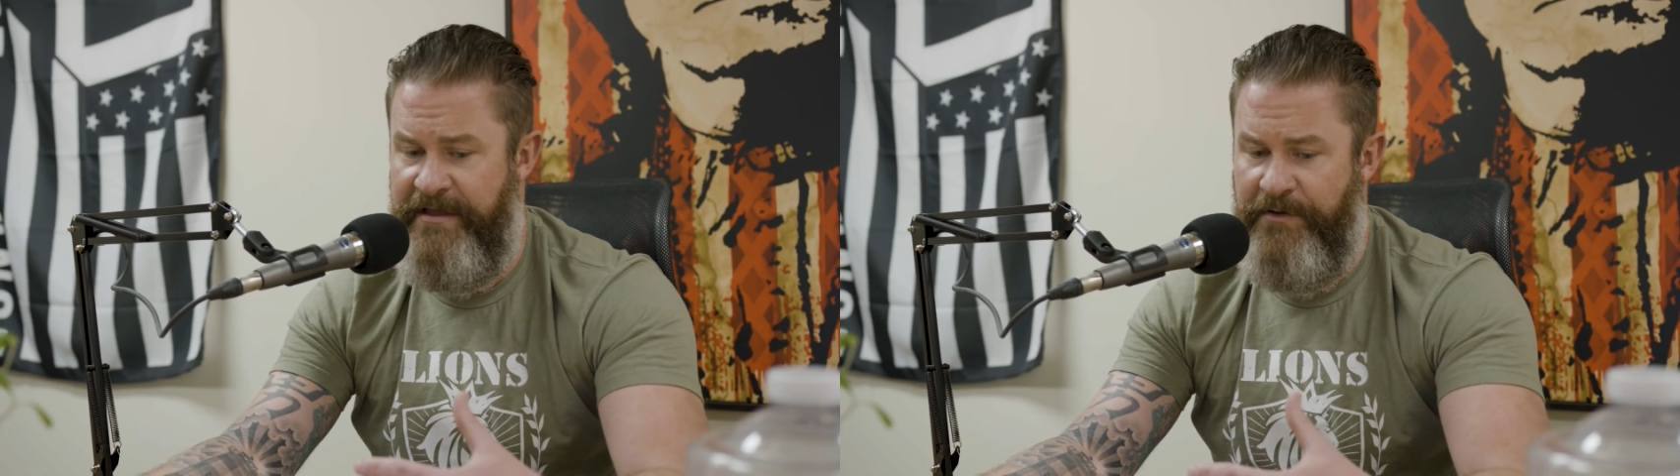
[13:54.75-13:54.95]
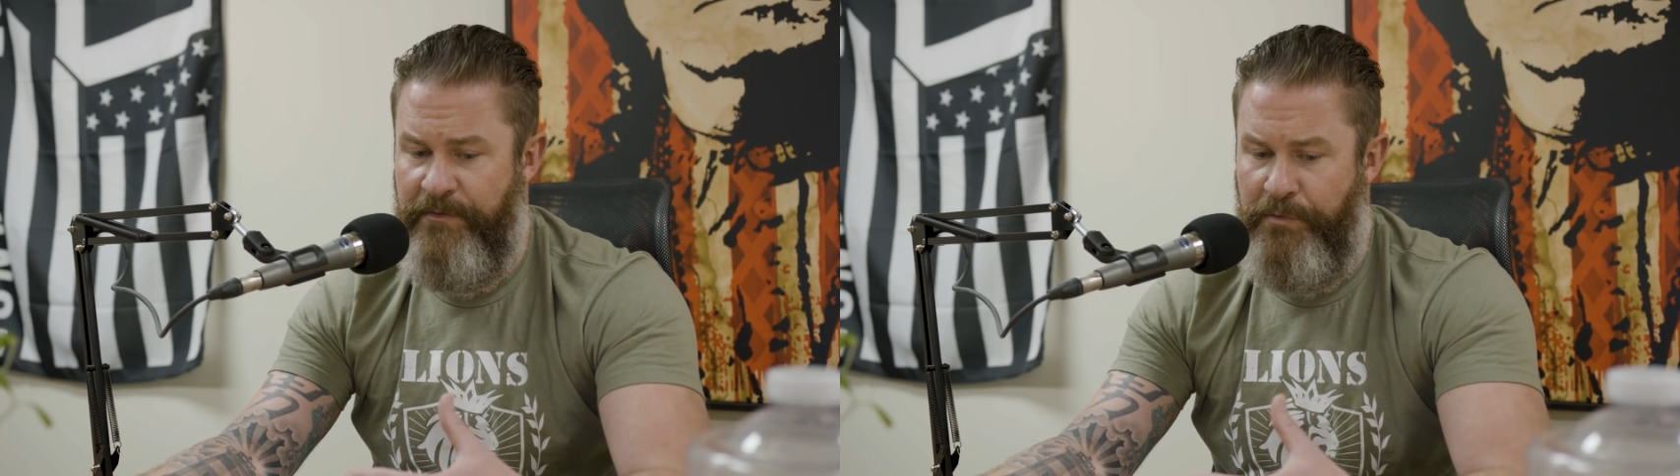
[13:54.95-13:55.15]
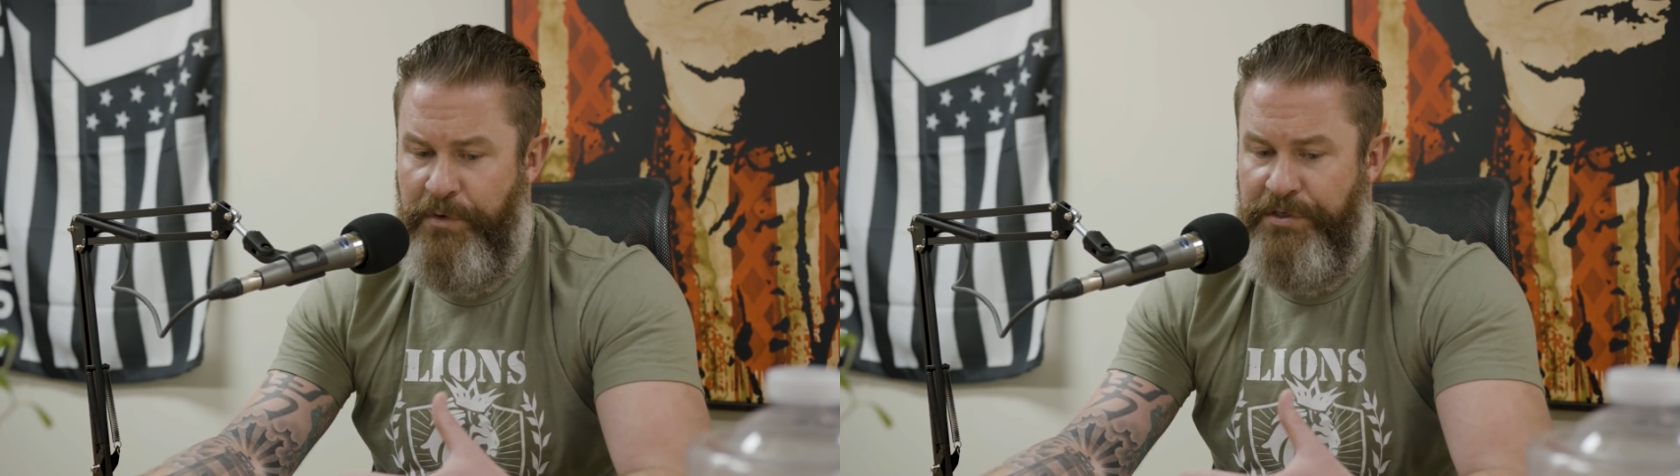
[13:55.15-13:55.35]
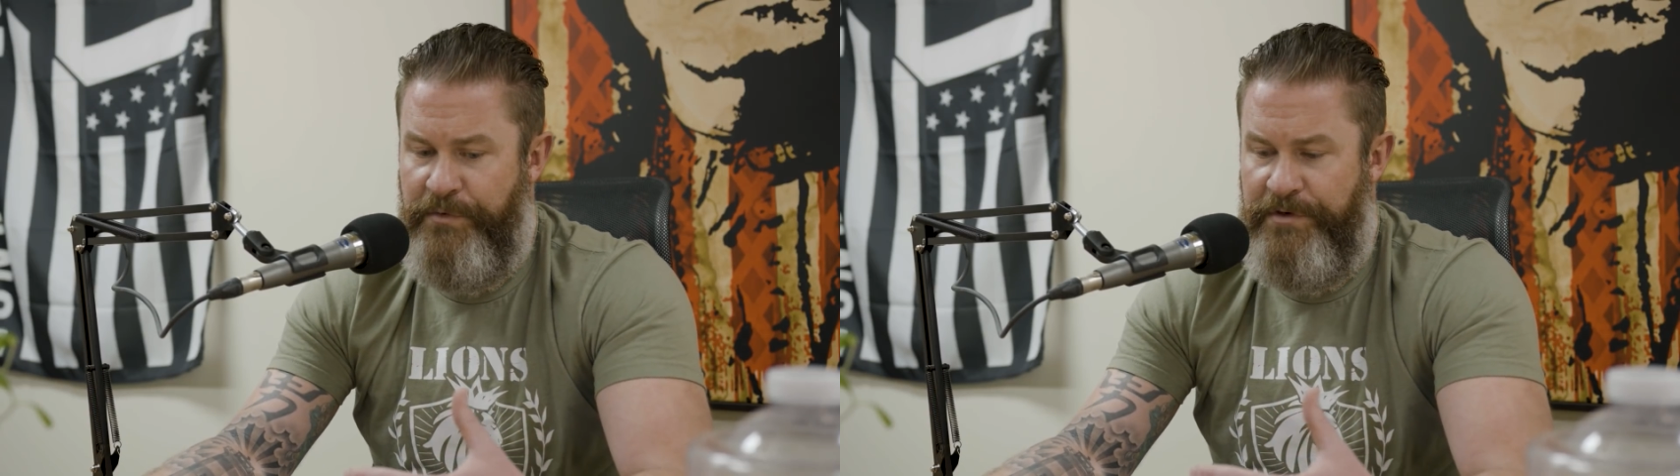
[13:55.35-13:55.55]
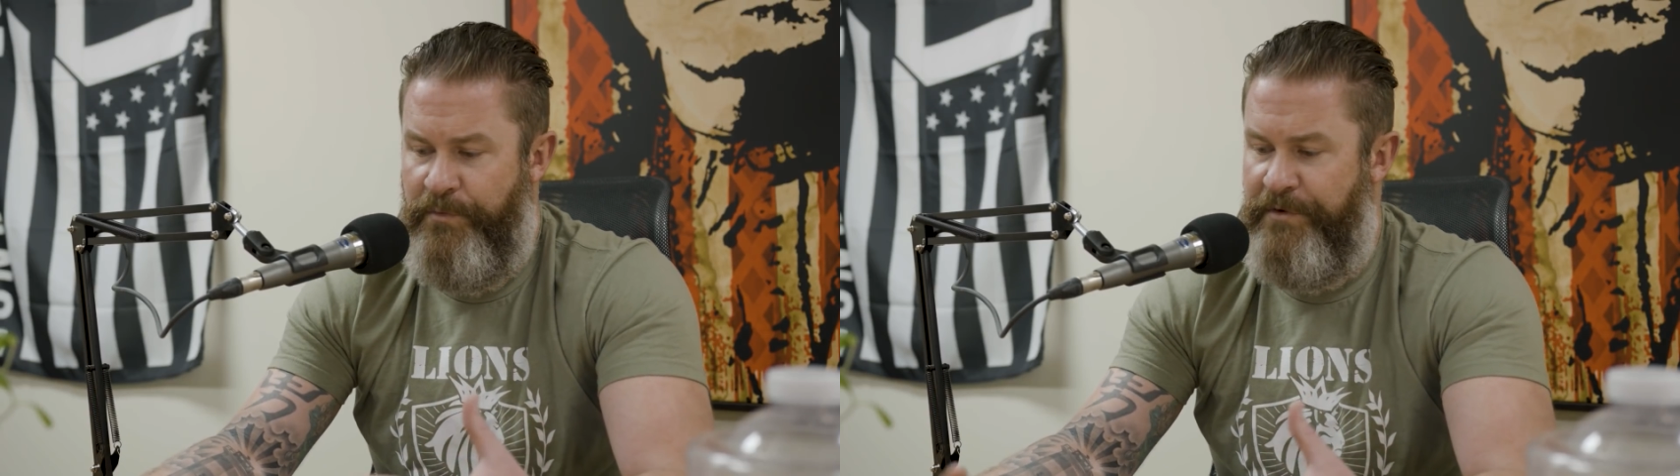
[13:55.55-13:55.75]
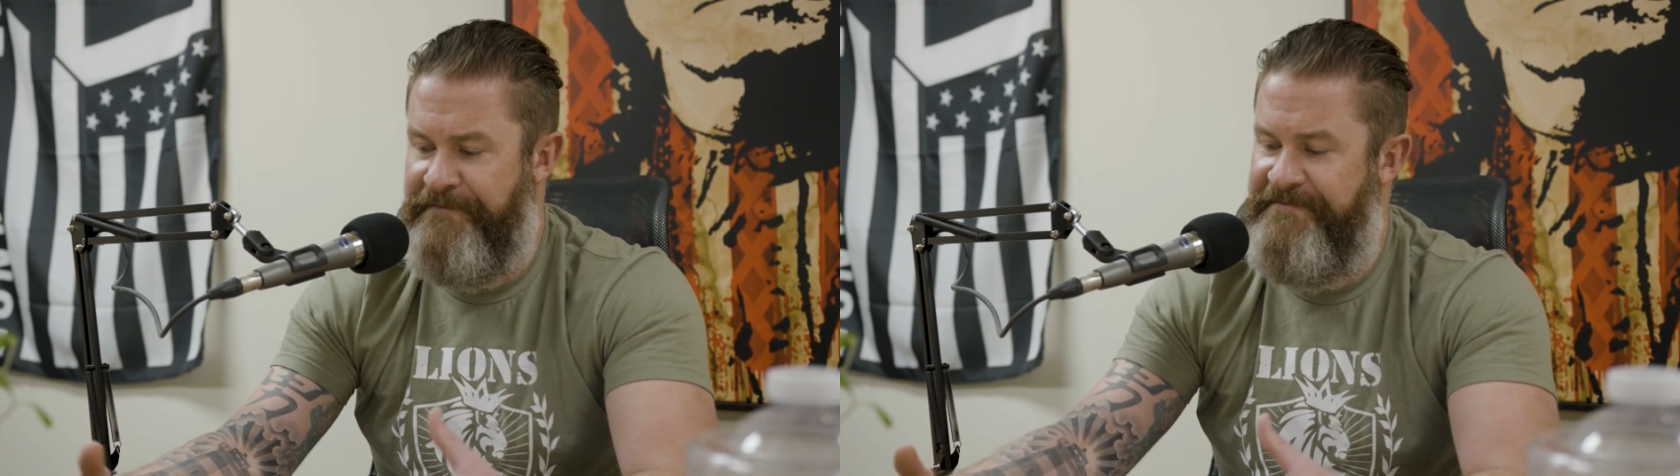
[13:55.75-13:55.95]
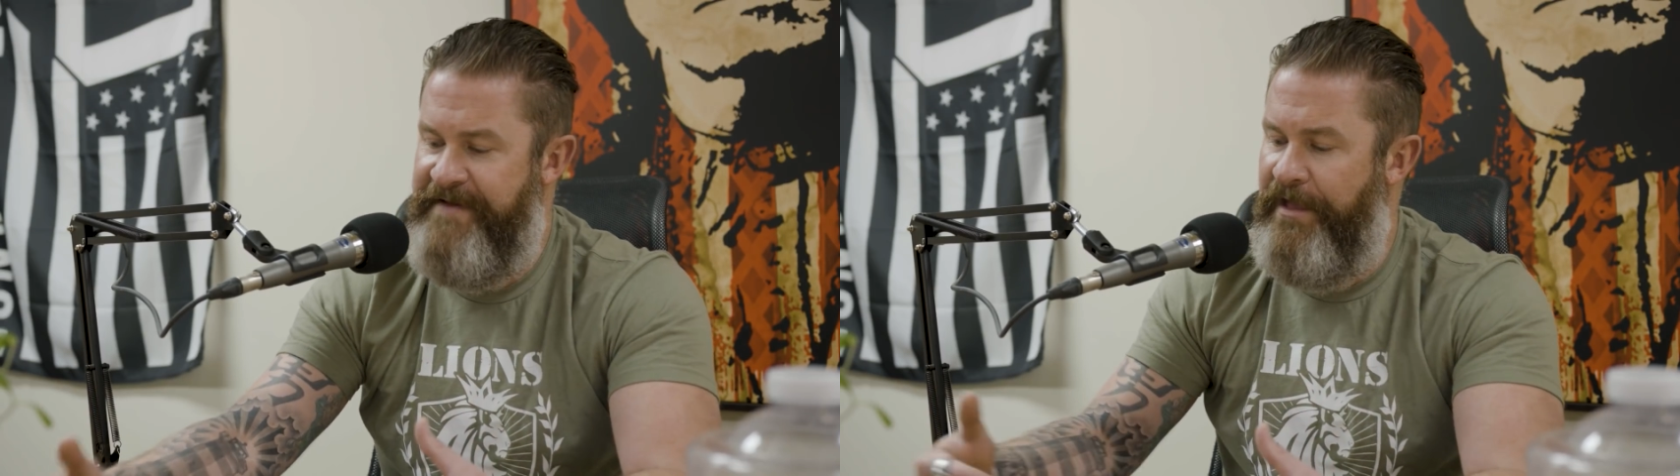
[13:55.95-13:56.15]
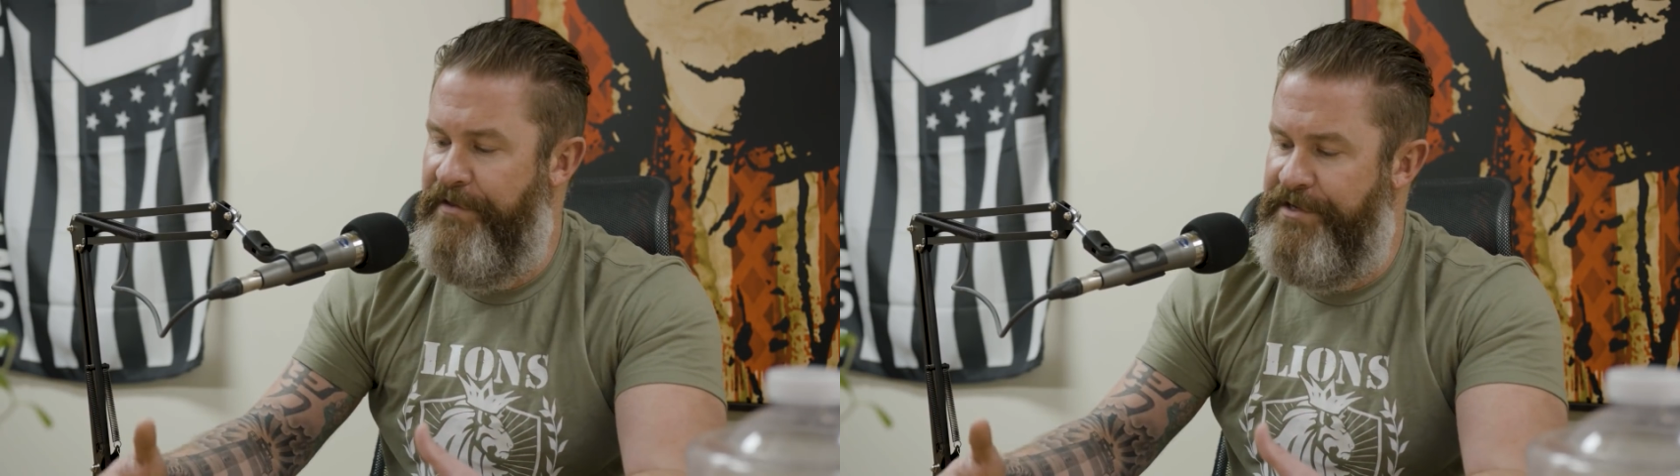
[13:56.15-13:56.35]
We're
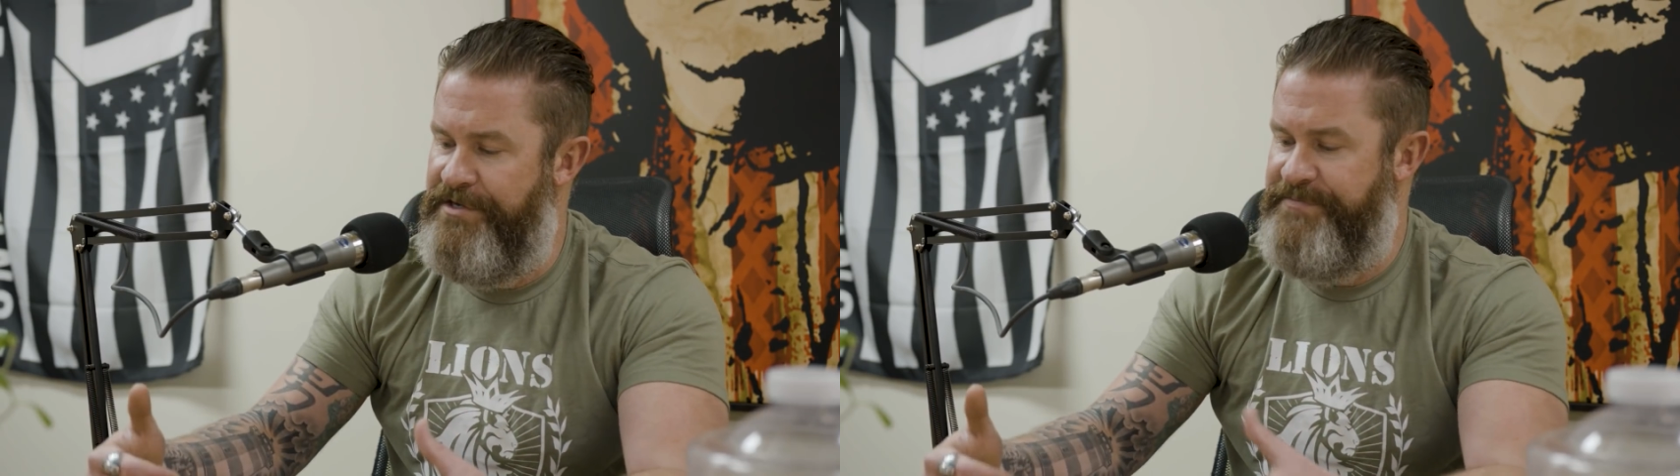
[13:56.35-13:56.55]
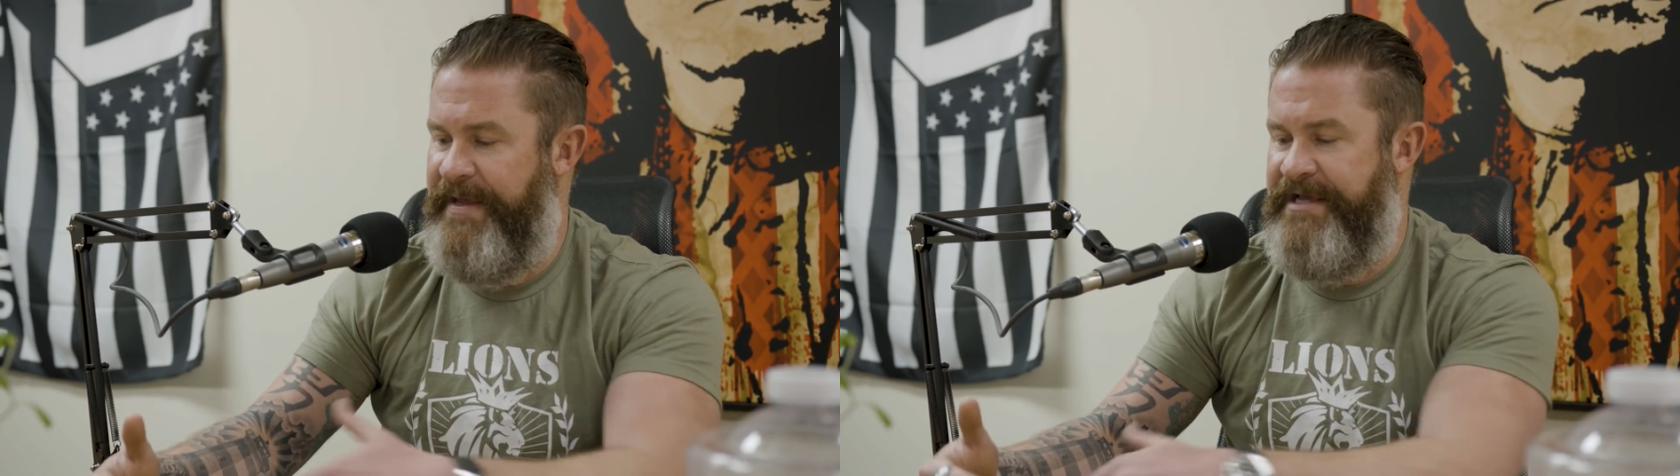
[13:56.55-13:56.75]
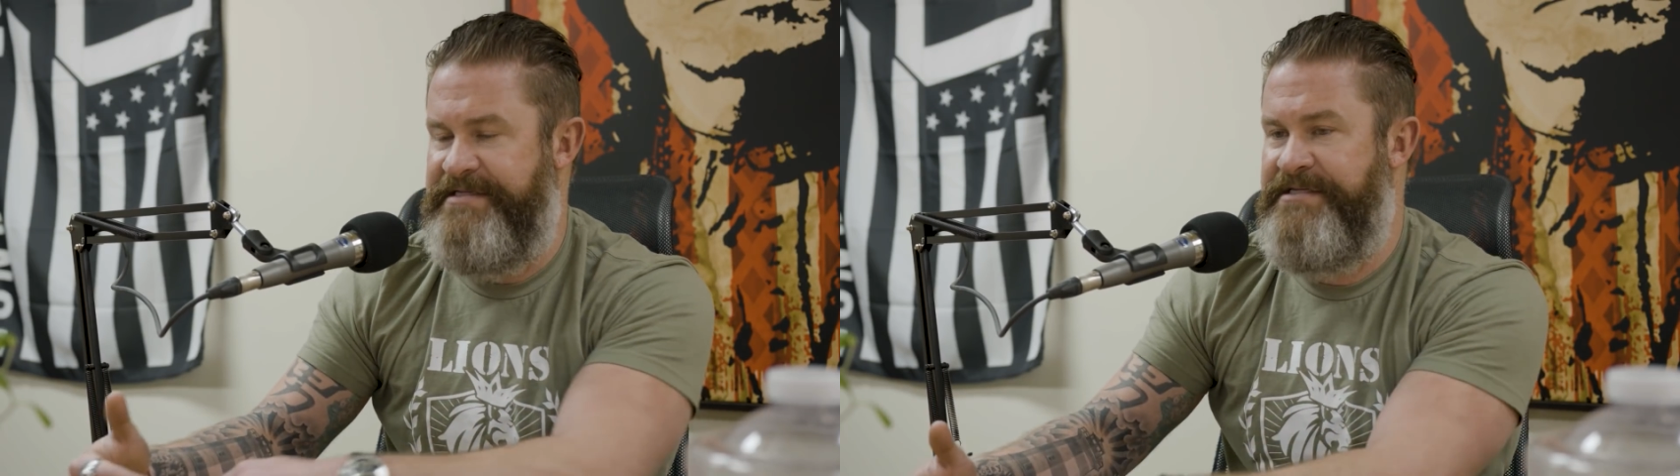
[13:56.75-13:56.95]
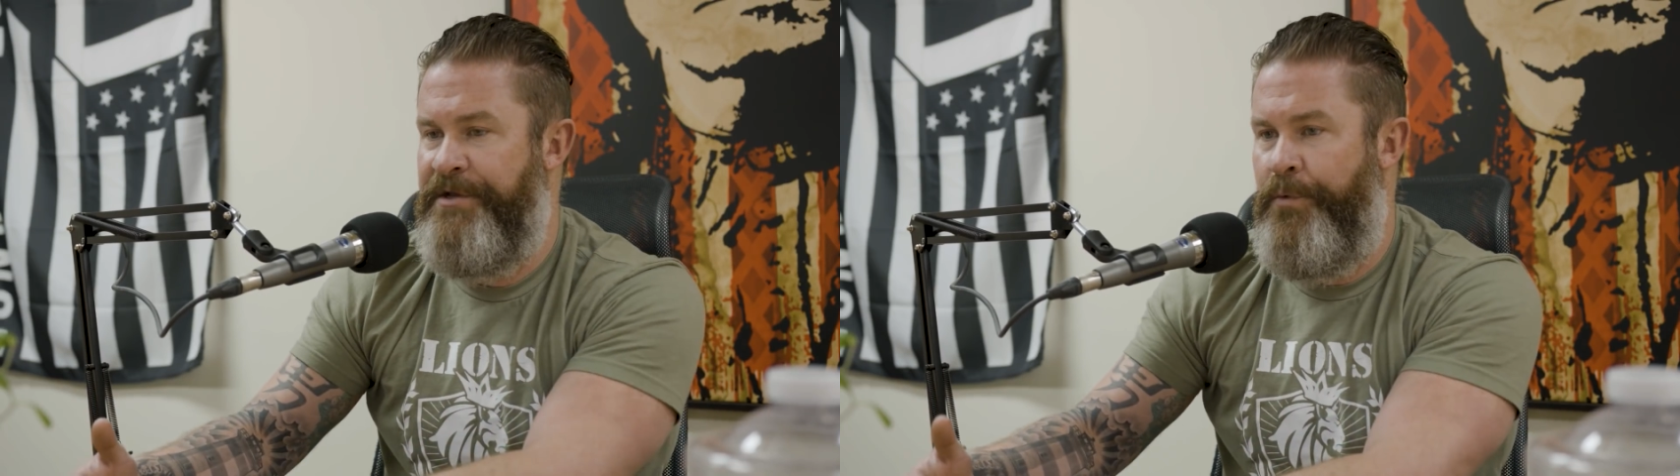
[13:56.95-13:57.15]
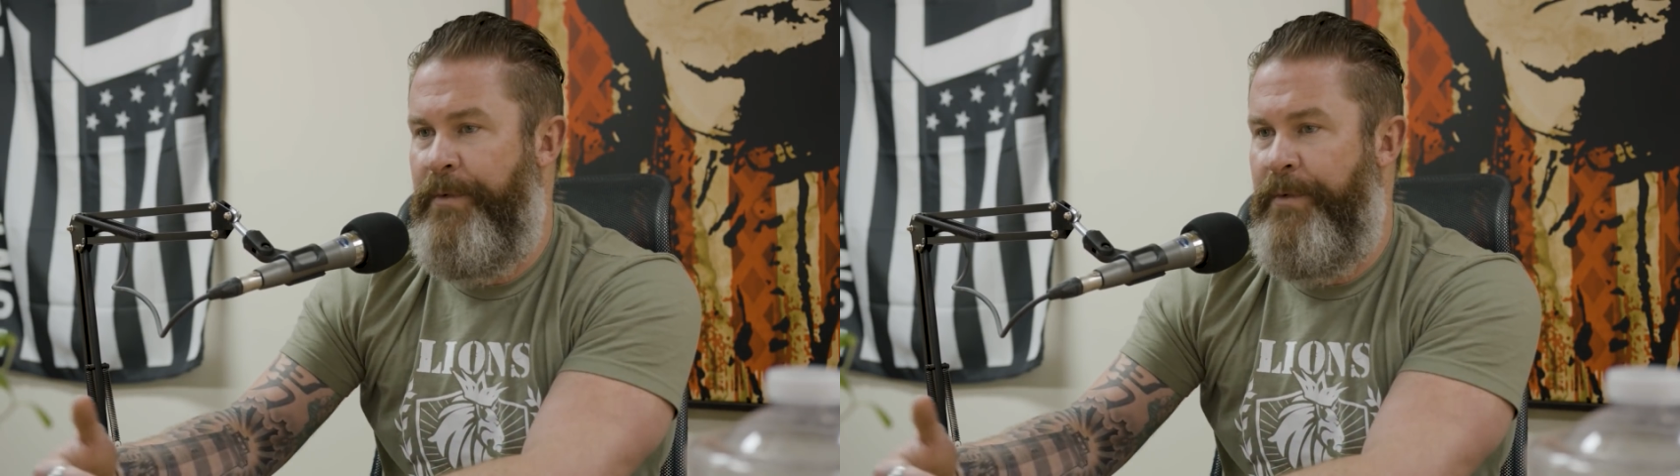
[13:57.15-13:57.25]
failures because